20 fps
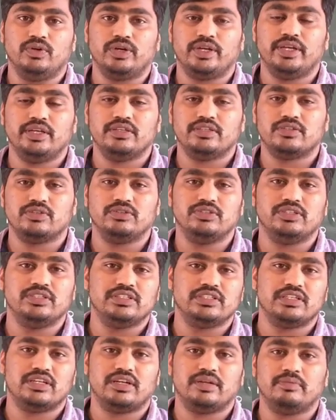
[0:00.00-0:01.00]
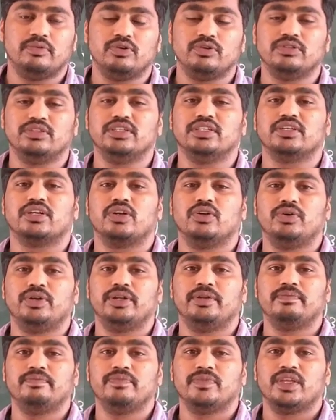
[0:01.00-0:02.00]
Okay, so these are about the
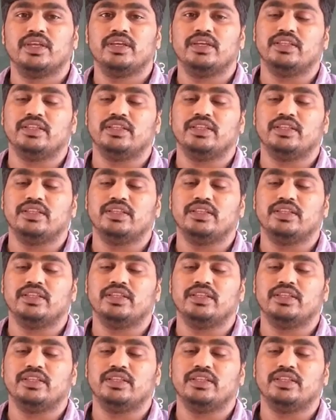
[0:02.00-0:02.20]
chlorine.